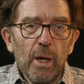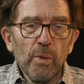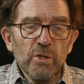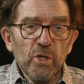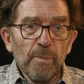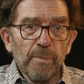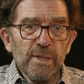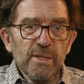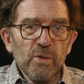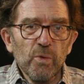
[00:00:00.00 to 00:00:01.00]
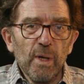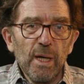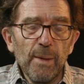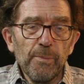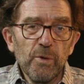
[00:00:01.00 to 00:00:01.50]
Our job is to
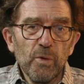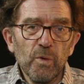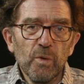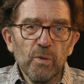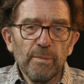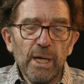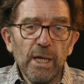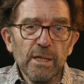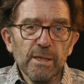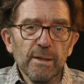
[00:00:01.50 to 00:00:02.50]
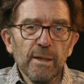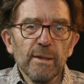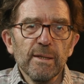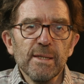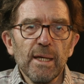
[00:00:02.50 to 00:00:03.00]
help you to manage and
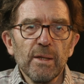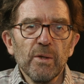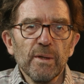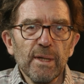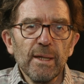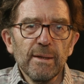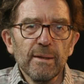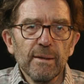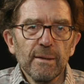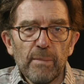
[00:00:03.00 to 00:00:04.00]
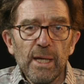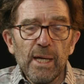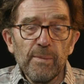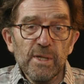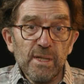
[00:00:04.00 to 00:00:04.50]
understand your data. My
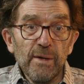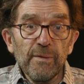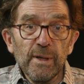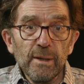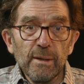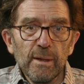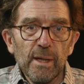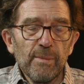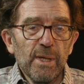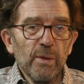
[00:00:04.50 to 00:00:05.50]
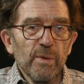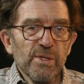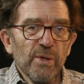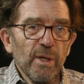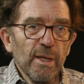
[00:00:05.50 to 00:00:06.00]
name is Stefan, I'm here
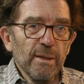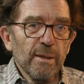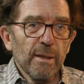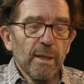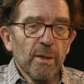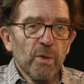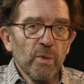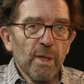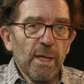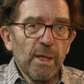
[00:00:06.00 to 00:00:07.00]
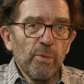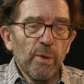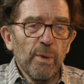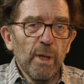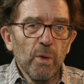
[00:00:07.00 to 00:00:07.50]
with Roland, and today
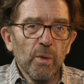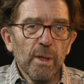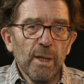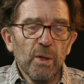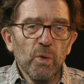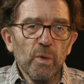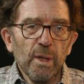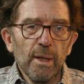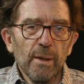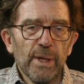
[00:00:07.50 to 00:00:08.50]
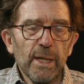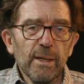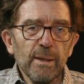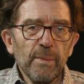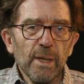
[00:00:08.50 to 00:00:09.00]
we will look into the
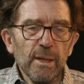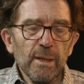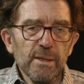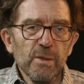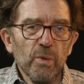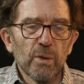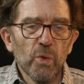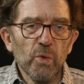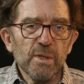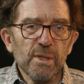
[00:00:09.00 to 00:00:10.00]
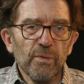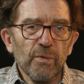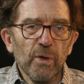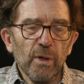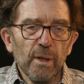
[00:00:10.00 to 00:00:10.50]
data models used
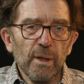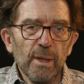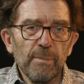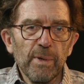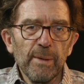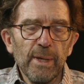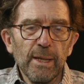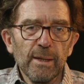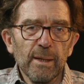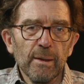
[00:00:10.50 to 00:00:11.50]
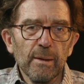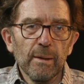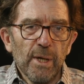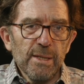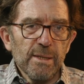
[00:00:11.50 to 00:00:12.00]
for
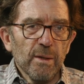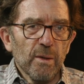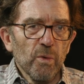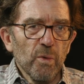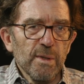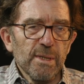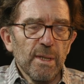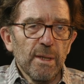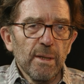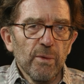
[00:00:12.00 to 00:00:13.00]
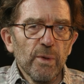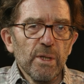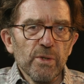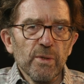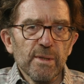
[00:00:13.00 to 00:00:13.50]
implementing pricing tools in
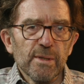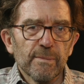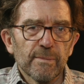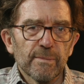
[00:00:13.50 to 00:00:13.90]
reinsurance.